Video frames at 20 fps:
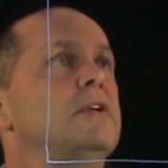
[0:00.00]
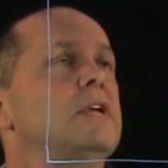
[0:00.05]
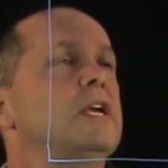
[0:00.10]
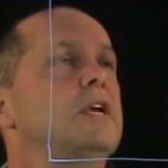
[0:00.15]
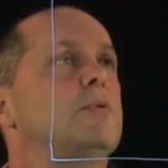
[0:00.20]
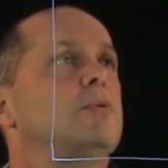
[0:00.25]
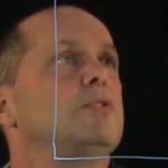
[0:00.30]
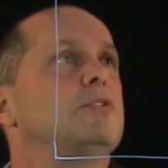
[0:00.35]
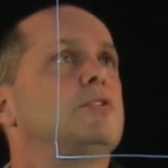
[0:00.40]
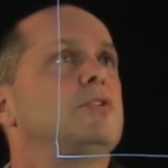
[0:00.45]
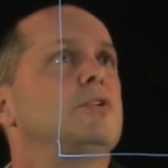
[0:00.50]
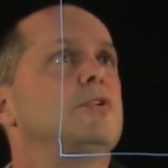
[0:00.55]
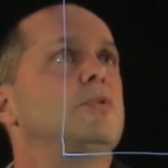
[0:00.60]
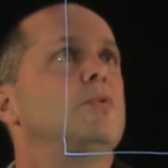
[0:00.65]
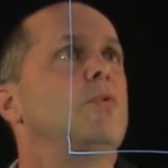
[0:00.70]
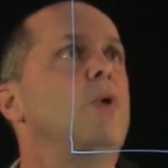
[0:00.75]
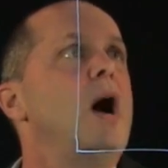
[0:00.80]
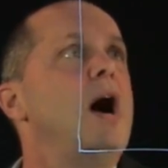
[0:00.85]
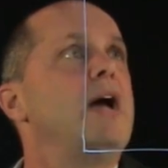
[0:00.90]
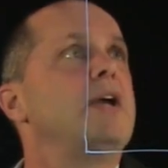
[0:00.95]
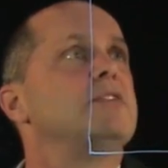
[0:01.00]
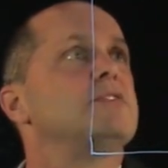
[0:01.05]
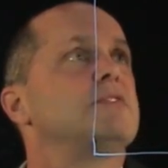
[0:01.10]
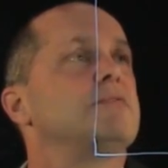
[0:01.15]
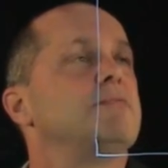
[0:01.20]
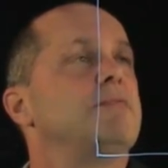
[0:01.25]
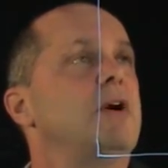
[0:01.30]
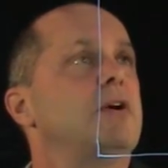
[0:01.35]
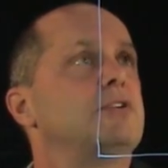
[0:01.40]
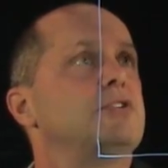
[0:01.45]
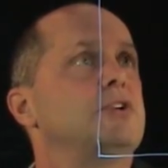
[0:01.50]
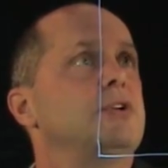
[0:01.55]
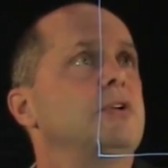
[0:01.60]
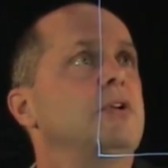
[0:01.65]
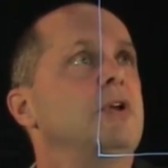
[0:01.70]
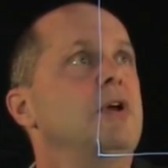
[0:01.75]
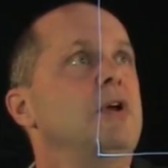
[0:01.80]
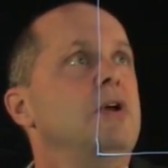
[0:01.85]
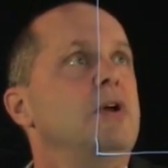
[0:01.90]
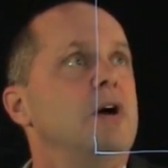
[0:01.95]
equal to y is a
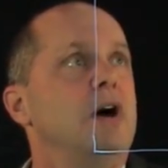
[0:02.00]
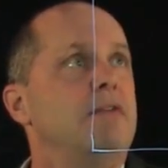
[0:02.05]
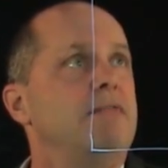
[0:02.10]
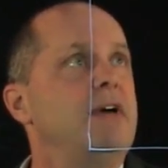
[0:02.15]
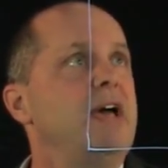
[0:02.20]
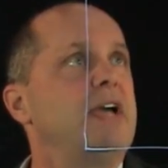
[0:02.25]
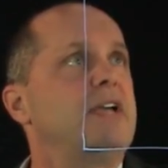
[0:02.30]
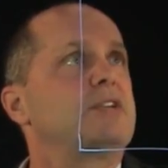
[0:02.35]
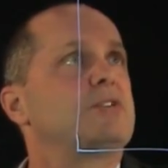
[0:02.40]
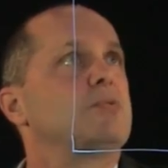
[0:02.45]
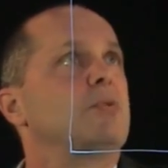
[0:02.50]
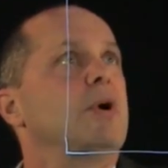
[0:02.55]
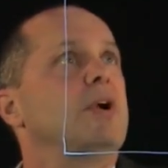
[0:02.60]
function of x,